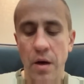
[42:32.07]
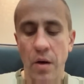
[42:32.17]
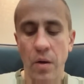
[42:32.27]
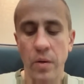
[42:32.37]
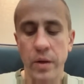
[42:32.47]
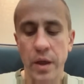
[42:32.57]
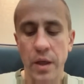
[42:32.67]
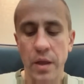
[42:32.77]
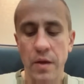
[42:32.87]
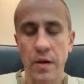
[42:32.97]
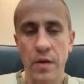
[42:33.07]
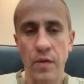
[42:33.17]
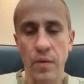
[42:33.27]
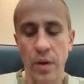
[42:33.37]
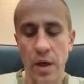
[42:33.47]
all kids
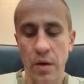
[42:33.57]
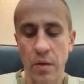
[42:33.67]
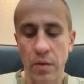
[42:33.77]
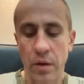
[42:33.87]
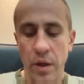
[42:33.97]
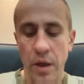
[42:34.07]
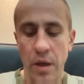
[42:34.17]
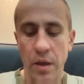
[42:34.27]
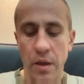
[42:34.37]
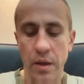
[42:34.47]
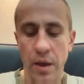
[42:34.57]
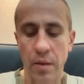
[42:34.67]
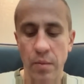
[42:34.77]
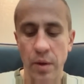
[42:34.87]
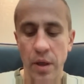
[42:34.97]
do now, and
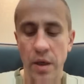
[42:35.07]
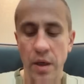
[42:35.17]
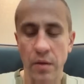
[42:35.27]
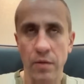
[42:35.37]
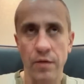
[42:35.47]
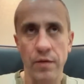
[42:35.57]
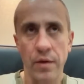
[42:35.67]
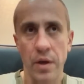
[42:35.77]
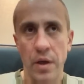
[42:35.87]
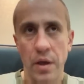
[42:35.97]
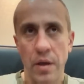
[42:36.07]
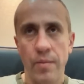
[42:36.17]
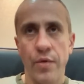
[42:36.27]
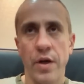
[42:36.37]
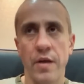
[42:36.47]
I'm like kind of
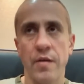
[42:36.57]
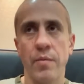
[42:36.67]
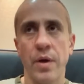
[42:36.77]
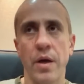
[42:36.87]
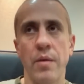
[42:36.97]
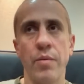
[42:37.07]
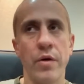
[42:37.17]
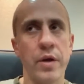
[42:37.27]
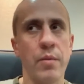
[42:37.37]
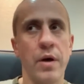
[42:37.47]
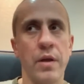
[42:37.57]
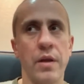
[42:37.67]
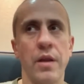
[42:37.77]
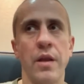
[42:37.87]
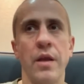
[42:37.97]
impressed by
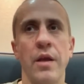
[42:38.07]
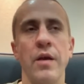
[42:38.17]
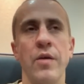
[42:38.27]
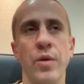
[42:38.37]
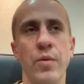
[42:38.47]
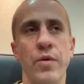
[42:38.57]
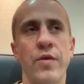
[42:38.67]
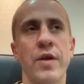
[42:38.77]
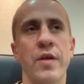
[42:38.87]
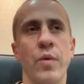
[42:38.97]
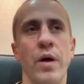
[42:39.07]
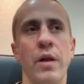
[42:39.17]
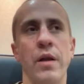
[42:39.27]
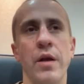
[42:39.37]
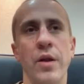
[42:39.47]
Pokemon universe as
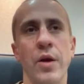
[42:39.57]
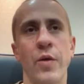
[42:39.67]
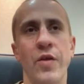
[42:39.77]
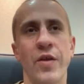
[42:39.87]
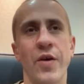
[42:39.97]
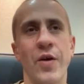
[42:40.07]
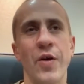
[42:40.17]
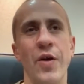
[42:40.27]
well, you know. So